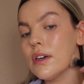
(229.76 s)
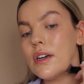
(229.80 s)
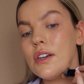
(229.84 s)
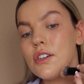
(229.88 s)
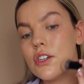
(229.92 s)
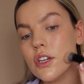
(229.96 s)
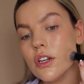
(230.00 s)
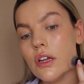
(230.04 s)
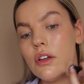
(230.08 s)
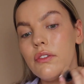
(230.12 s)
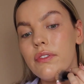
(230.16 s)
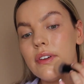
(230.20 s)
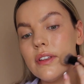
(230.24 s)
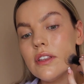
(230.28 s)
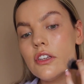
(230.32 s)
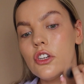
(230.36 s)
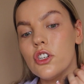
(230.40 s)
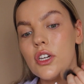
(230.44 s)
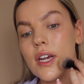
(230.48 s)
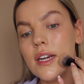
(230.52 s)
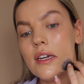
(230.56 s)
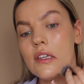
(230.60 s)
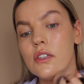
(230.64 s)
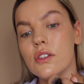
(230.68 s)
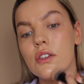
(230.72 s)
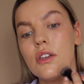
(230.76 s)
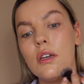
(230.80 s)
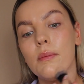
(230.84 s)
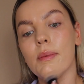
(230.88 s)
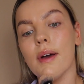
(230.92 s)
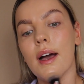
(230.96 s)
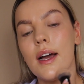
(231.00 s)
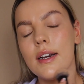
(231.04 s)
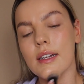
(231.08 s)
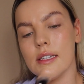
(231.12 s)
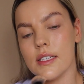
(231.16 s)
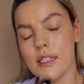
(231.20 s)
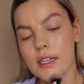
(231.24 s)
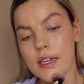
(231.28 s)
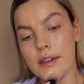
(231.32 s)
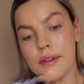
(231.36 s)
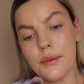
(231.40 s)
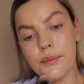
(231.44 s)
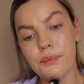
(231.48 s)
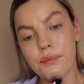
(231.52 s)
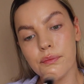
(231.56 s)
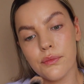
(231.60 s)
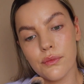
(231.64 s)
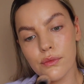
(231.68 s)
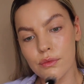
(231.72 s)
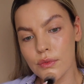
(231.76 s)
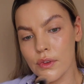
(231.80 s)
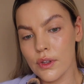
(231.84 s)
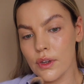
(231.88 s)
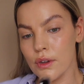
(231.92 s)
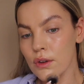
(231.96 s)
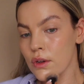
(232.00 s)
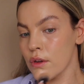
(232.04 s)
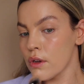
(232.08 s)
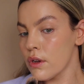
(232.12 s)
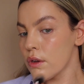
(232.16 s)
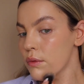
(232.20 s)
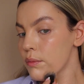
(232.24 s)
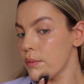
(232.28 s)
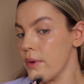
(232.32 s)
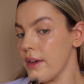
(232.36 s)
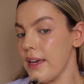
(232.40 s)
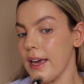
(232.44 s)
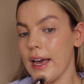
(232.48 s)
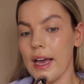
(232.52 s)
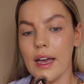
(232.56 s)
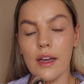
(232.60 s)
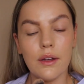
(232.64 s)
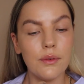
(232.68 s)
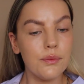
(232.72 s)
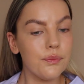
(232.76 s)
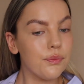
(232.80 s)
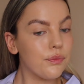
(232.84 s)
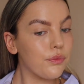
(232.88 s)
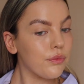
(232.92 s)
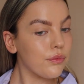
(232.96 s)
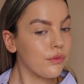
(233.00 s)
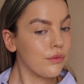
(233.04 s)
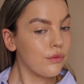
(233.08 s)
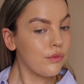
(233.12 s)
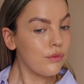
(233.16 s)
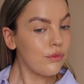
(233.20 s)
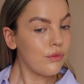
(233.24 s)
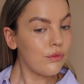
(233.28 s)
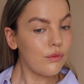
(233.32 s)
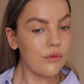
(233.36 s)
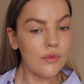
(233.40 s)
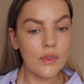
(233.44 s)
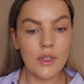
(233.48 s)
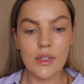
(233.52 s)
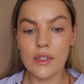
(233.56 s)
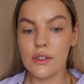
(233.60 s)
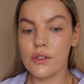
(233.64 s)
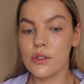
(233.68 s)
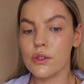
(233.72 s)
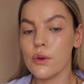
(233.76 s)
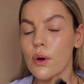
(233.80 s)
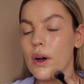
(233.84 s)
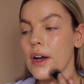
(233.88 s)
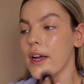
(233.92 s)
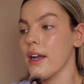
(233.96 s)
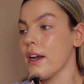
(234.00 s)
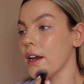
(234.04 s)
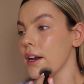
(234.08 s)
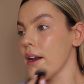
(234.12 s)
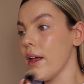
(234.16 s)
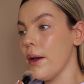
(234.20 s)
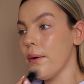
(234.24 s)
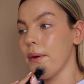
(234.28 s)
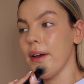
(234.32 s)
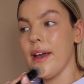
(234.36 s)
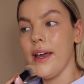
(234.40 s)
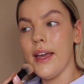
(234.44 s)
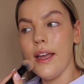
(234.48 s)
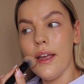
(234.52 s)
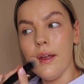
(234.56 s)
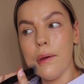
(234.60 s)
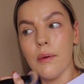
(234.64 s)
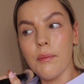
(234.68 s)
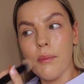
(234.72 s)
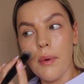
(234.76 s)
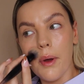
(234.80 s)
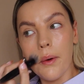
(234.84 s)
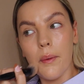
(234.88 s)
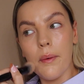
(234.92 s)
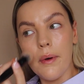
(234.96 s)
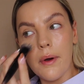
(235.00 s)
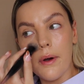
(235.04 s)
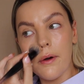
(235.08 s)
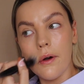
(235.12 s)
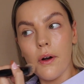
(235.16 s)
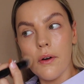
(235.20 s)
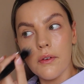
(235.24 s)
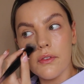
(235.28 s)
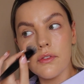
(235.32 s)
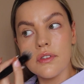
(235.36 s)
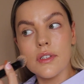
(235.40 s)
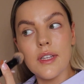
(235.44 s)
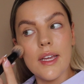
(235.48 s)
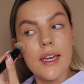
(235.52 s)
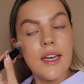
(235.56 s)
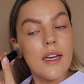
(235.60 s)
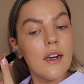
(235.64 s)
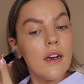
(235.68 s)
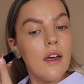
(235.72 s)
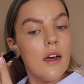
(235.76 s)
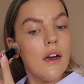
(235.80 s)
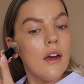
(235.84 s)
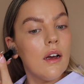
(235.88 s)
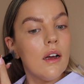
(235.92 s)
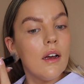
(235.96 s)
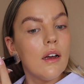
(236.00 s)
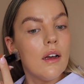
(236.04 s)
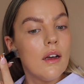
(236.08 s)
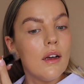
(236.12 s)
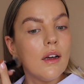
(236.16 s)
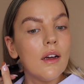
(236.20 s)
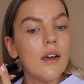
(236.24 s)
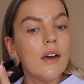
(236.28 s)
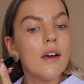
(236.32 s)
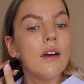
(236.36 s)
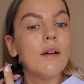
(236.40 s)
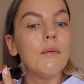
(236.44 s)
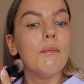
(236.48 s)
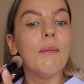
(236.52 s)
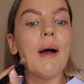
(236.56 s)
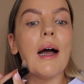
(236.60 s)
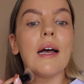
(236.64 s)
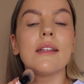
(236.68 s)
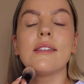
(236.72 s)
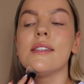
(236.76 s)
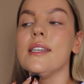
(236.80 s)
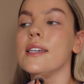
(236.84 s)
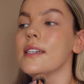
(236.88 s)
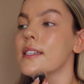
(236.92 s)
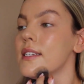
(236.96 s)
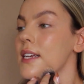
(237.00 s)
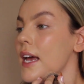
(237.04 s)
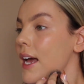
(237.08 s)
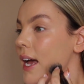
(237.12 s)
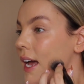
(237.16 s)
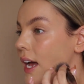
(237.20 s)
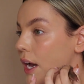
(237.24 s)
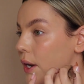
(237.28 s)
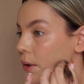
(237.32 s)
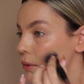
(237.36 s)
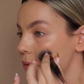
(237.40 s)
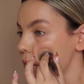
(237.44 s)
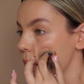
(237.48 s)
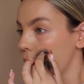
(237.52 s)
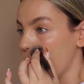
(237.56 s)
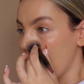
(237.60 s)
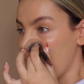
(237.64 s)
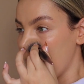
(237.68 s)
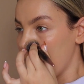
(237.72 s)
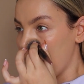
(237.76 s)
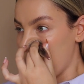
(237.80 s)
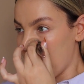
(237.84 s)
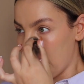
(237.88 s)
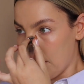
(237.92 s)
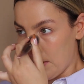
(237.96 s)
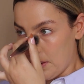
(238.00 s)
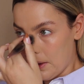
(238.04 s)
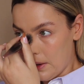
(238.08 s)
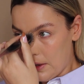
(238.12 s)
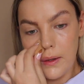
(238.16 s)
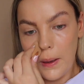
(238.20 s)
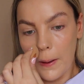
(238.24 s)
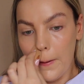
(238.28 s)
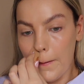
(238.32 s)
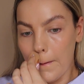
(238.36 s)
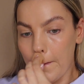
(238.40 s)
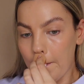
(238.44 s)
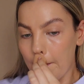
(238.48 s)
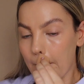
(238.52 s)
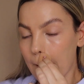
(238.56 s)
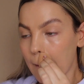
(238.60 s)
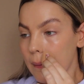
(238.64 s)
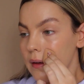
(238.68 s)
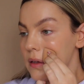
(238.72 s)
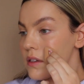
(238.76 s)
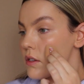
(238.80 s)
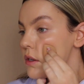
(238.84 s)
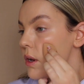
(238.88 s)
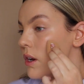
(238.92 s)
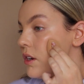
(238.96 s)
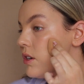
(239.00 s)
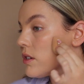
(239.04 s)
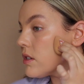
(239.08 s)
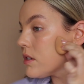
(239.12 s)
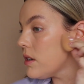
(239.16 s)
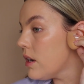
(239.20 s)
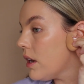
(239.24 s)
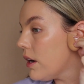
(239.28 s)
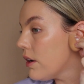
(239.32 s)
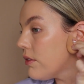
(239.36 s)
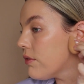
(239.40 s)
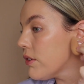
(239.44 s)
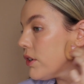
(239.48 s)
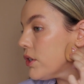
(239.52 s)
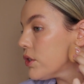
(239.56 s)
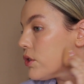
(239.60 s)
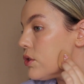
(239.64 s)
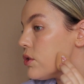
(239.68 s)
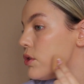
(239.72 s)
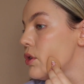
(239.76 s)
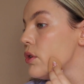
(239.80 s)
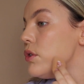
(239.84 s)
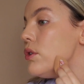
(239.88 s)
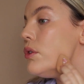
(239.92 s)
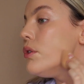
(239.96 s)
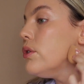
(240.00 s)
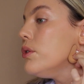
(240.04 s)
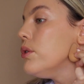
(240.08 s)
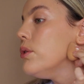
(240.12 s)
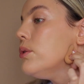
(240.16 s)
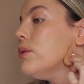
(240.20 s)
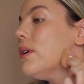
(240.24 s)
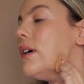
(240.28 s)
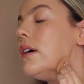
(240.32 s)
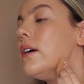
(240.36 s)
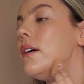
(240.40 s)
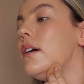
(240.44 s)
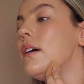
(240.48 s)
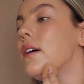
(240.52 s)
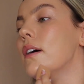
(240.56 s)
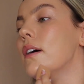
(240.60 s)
Actually, I don't think the shade is too bad, is it? But yeah, it's quite glowy, but we're obviously gonna matte it down. So I just love to